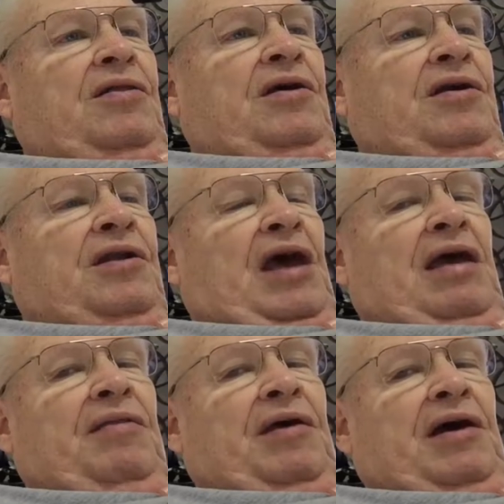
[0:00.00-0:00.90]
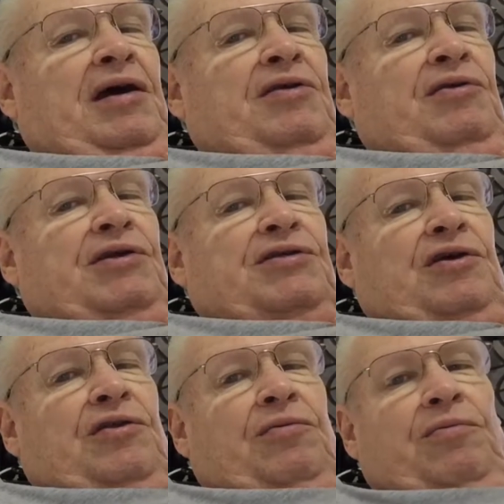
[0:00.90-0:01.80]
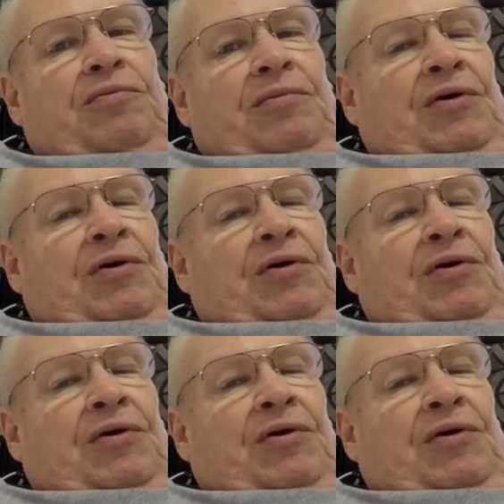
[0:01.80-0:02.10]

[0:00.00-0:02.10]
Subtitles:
the address on the